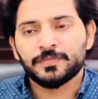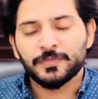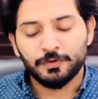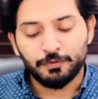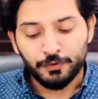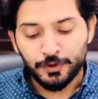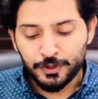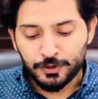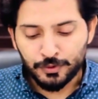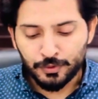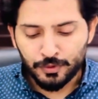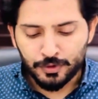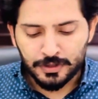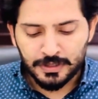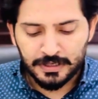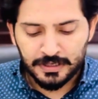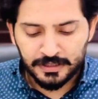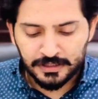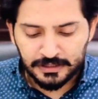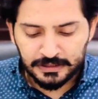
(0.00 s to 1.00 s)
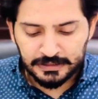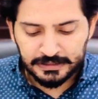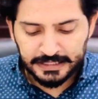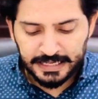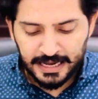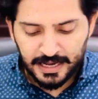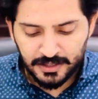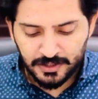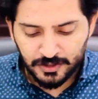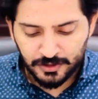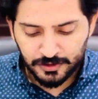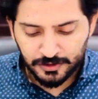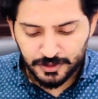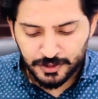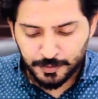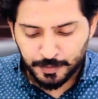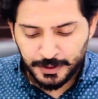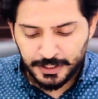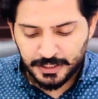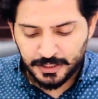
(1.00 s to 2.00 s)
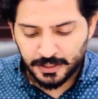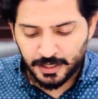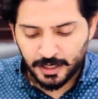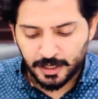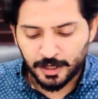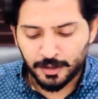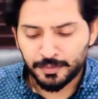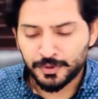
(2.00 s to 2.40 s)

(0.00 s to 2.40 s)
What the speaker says: We don't learn that speakers are